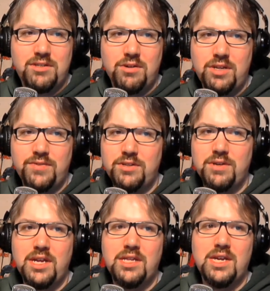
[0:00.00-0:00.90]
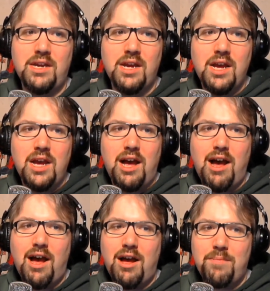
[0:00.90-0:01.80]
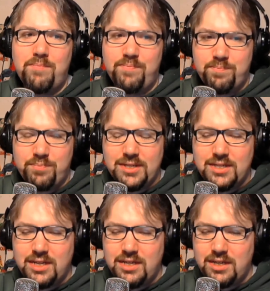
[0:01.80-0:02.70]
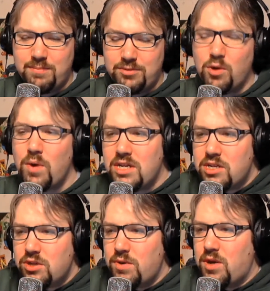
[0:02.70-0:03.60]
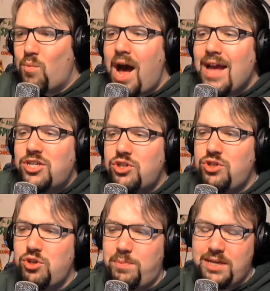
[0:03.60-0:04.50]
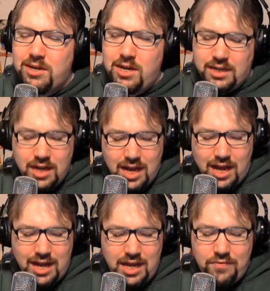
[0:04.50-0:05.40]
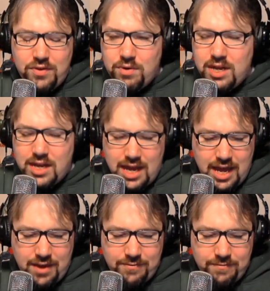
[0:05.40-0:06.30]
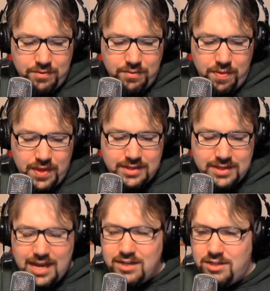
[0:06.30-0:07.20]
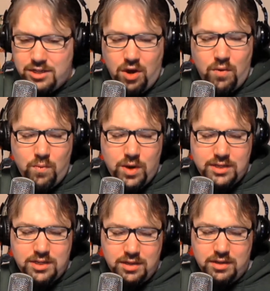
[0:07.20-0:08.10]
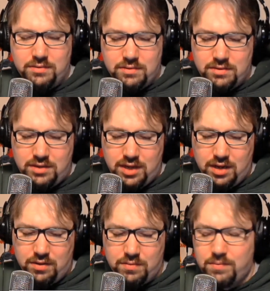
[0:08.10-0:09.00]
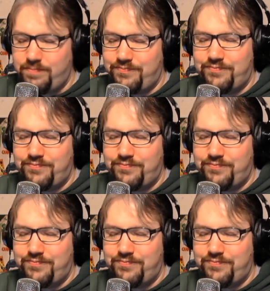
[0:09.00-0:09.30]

do anything. So what do you do with it? Why should you be on it? If you want to kind of have fun with things and don't want to, you know,